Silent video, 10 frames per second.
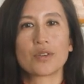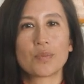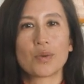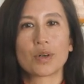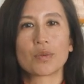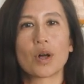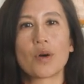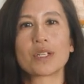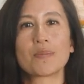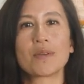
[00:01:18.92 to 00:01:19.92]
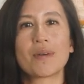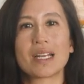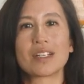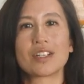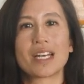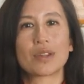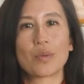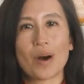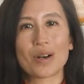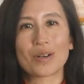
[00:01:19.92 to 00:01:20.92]
your board will always be ready to hit
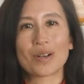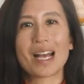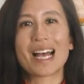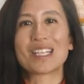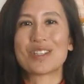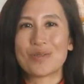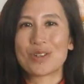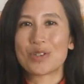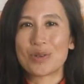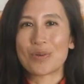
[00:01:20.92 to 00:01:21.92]
the water as soon as